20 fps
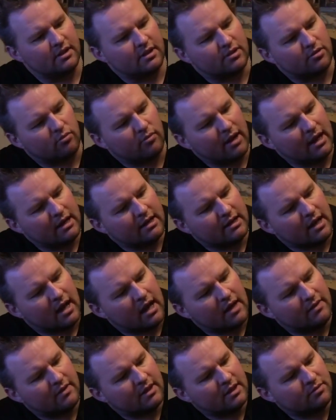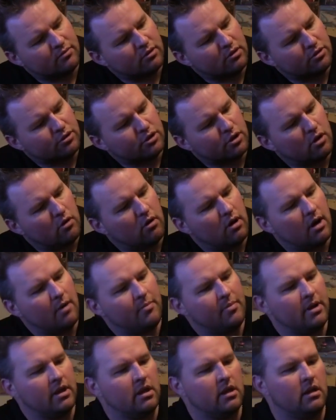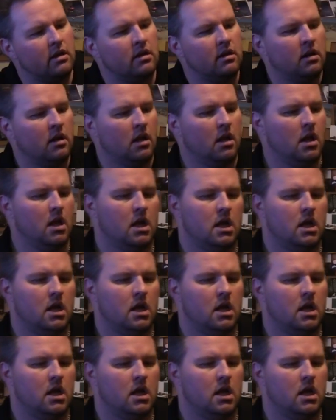this red dot, this one will show up in